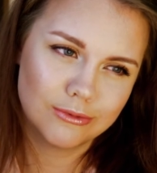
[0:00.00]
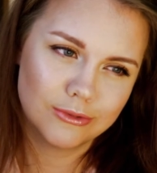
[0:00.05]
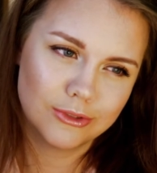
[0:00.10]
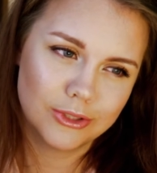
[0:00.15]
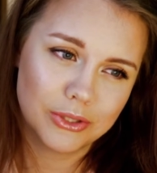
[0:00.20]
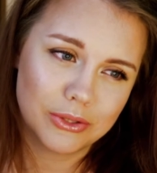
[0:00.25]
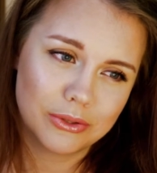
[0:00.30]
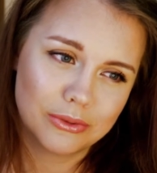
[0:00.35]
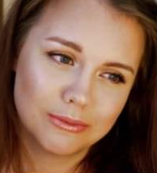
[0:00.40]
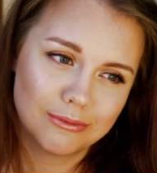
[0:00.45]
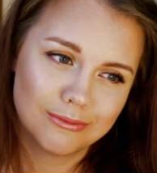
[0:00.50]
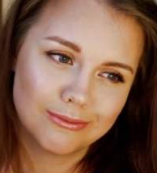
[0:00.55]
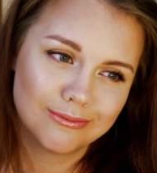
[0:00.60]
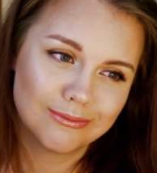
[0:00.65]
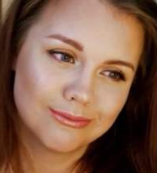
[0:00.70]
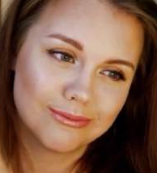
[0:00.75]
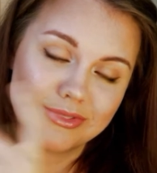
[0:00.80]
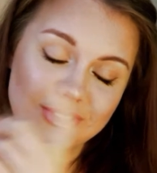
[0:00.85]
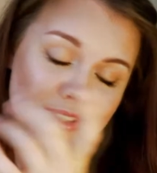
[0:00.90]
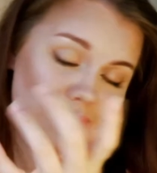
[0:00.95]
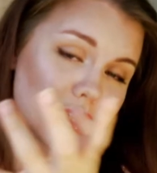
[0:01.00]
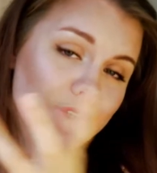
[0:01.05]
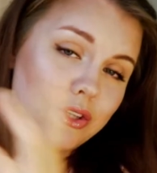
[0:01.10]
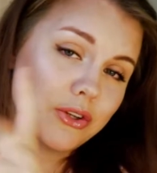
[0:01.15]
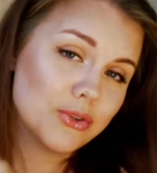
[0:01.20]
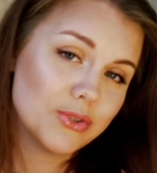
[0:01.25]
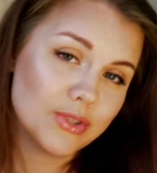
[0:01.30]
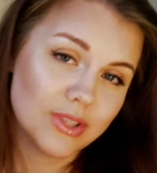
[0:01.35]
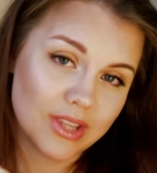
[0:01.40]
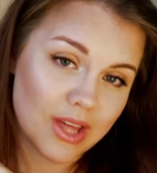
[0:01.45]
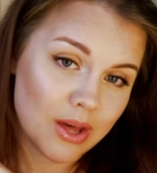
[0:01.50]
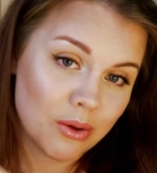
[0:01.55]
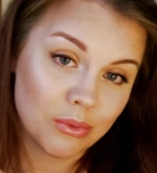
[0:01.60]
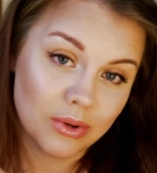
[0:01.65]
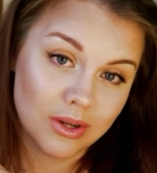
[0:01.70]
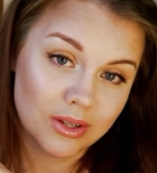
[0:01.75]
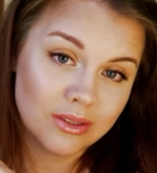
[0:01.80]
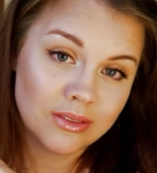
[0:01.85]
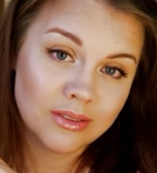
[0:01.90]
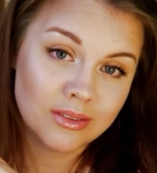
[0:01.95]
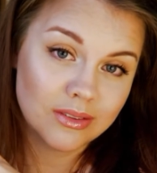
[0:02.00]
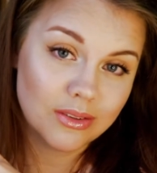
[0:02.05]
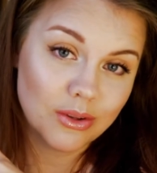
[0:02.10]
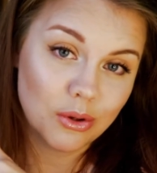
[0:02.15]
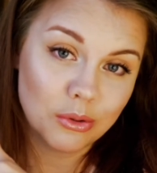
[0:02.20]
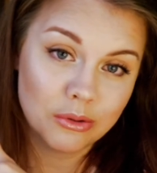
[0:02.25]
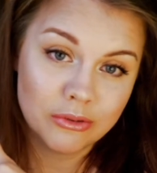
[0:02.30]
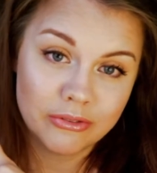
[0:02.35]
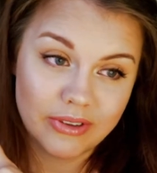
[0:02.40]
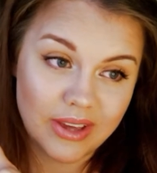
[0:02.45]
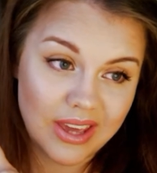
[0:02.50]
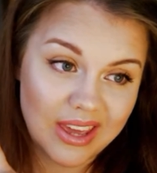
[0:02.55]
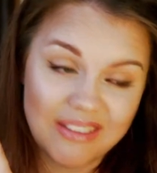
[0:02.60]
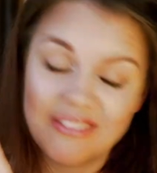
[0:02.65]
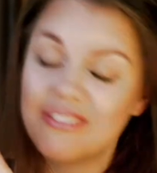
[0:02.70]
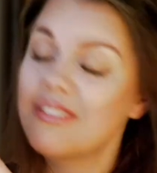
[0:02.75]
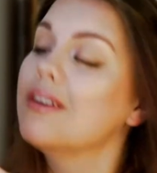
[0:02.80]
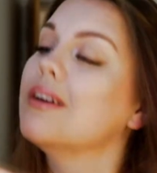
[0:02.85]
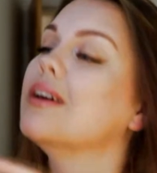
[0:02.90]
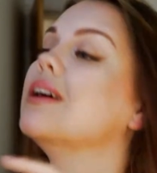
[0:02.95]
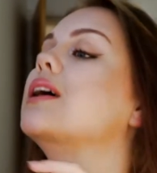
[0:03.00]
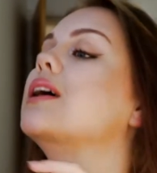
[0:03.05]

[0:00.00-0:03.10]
So, still using that one, old fame.